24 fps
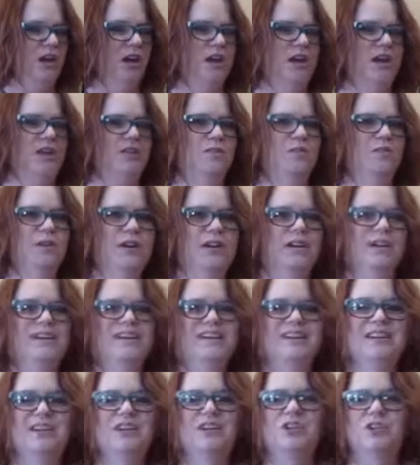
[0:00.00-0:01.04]
And when
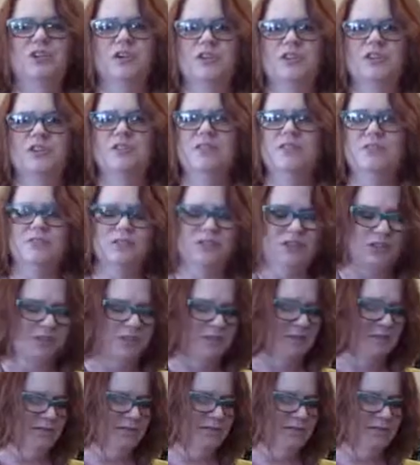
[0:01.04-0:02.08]
he turns,
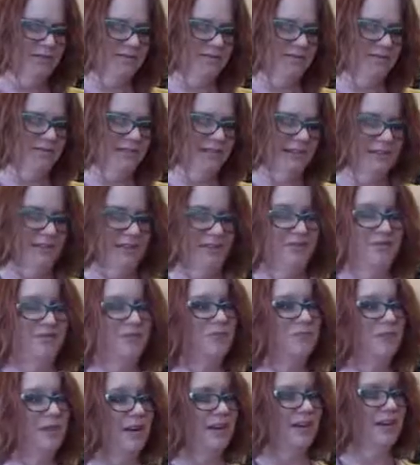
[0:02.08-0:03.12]
half
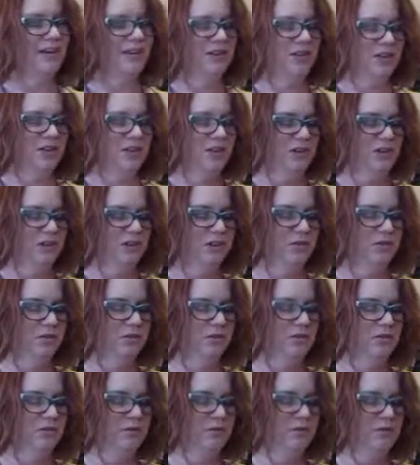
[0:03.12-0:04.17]
smiles at you,
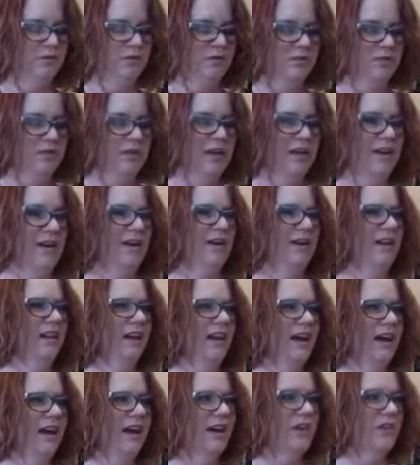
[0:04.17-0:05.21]
at
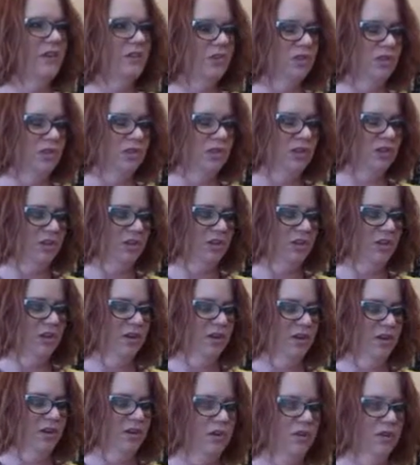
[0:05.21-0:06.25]
last,
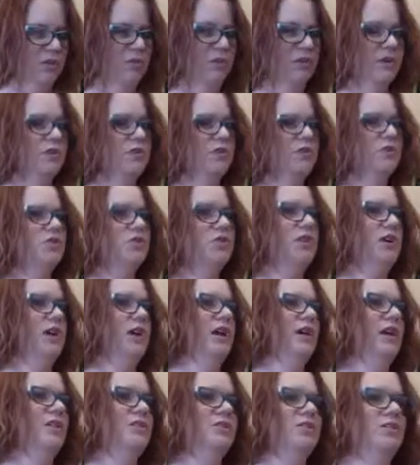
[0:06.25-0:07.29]
you
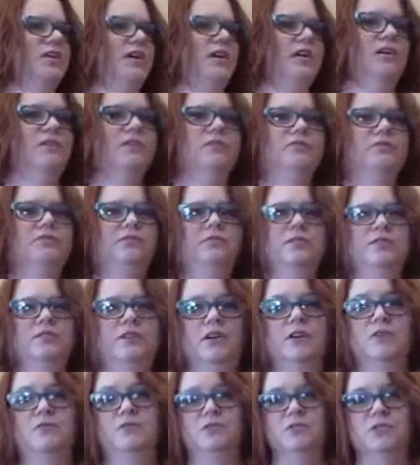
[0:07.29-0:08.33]
understand love
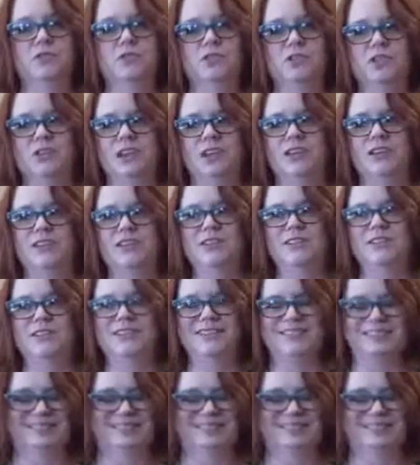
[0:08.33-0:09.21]
at first sight.